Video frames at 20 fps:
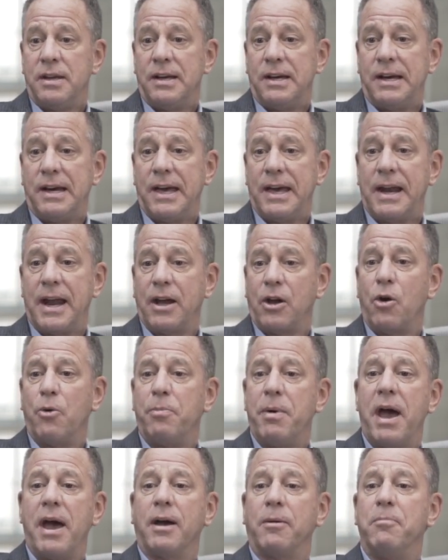And I go
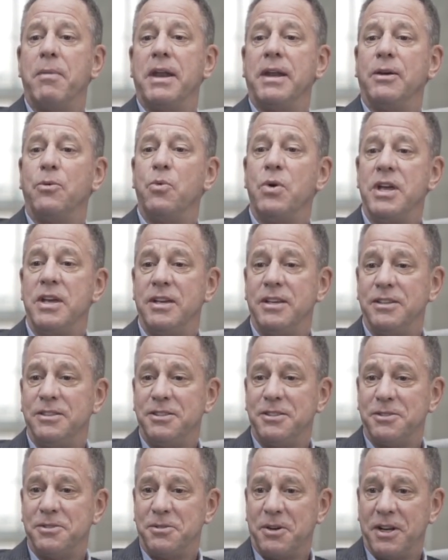back many
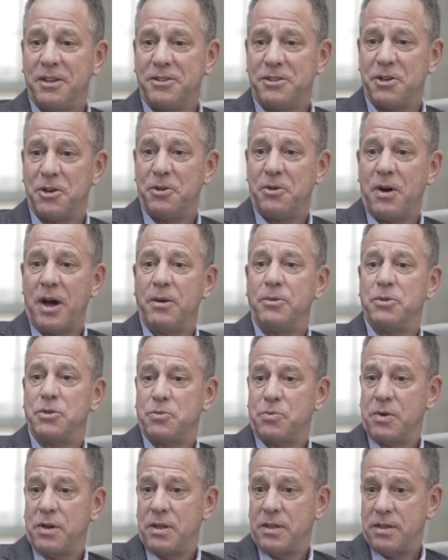we's, right? So I
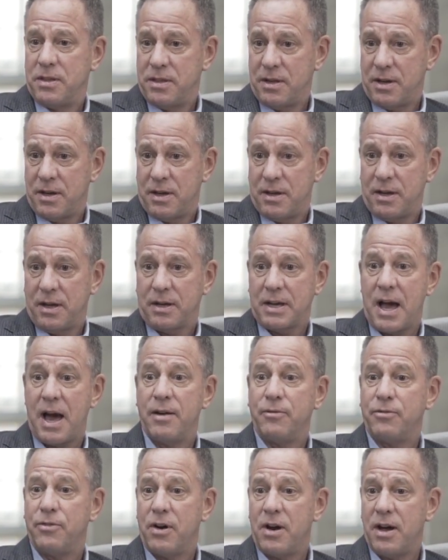was with
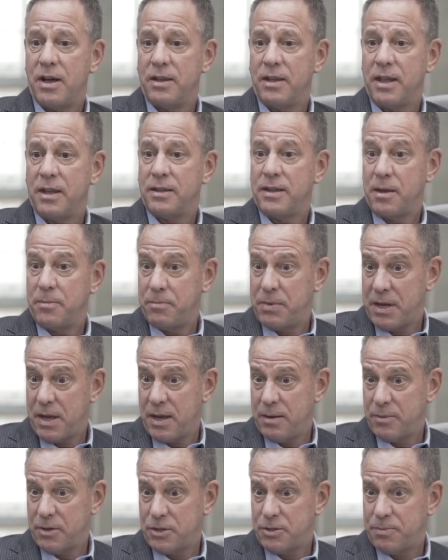Confron that then
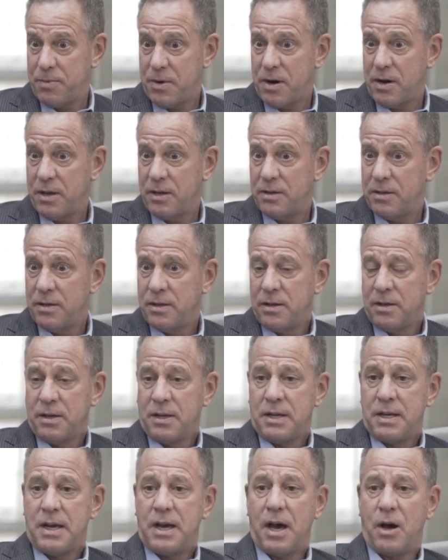became Experian.
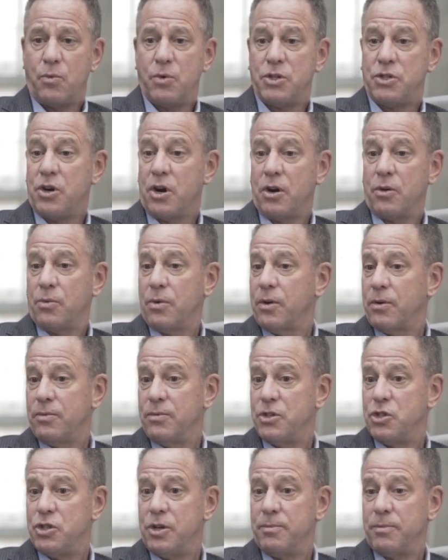We started
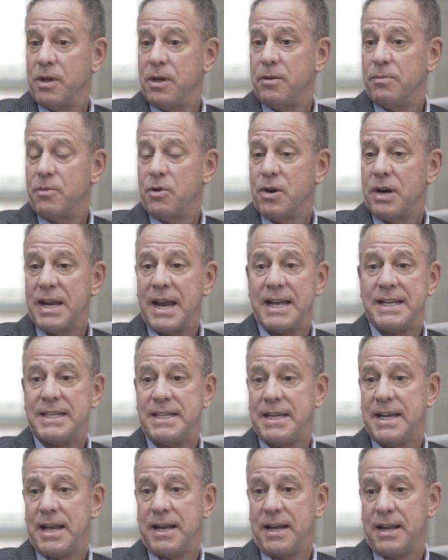working with Jim Gilmore in
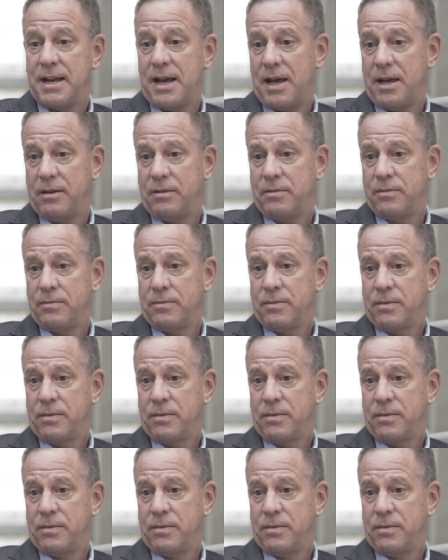1999.